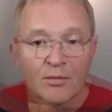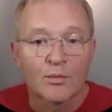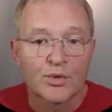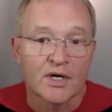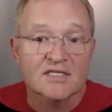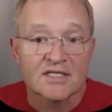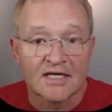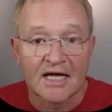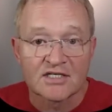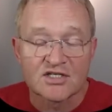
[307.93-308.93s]
Press
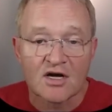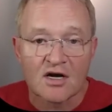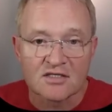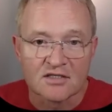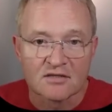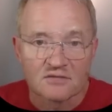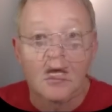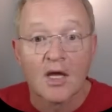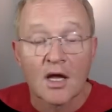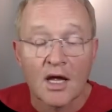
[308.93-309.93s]
Get Started.
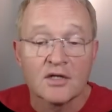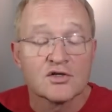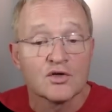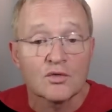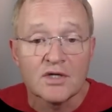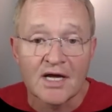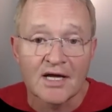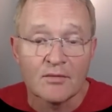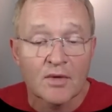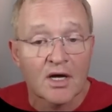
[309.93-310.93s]
Enter your
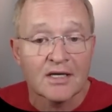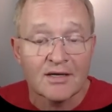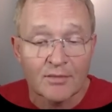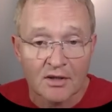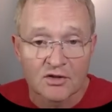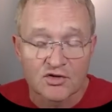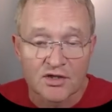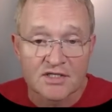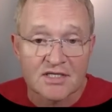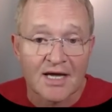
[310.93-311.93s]
name, an email
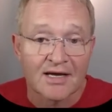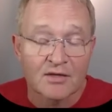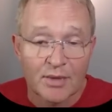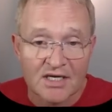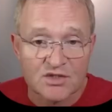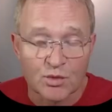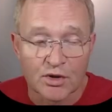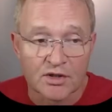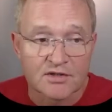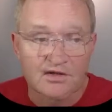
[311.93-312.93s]
address, and a
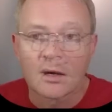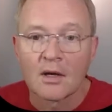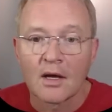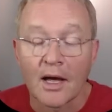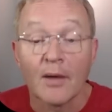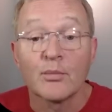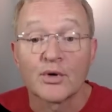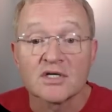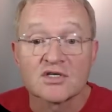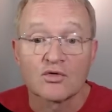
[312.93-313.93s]
password, and
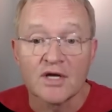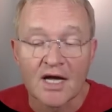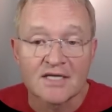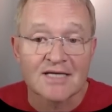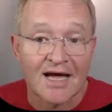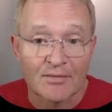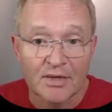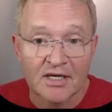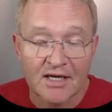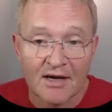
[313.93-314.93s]
press Create
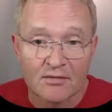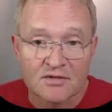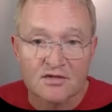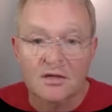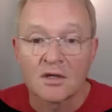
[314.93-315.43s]
Admin Account.